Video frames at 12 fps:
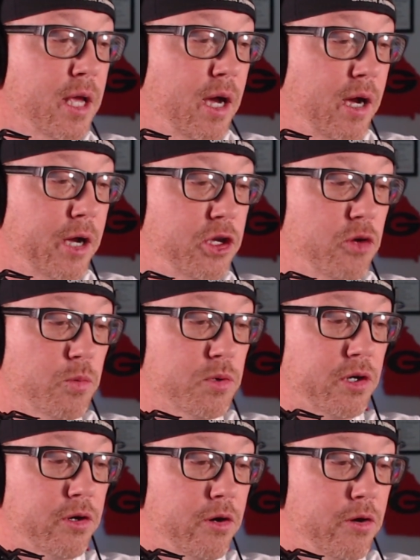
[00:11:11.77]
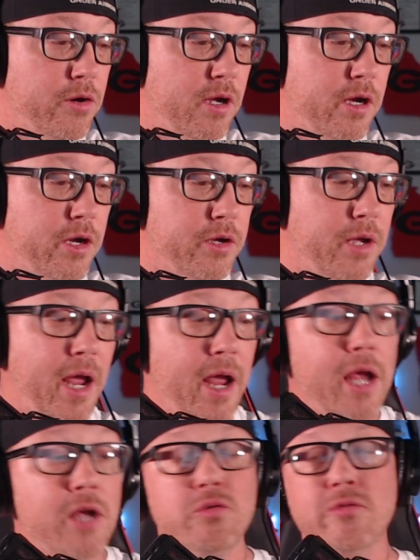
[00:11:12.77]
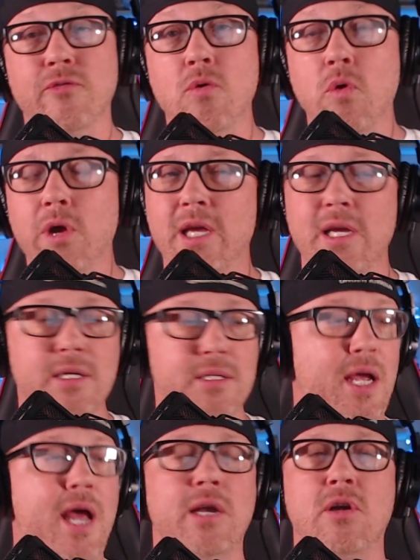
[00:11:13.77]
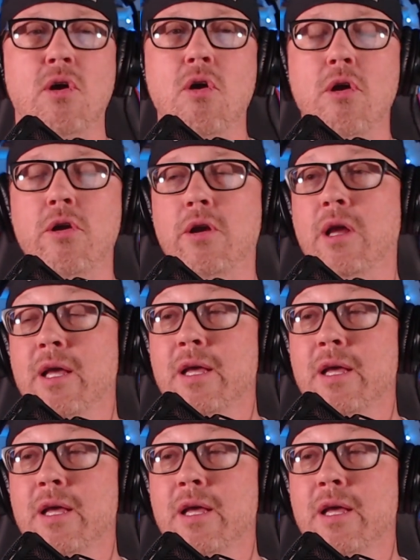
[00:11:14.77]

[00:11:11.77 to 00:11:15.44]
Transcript: Uh, you return uh, Andrew Voorhees at guard,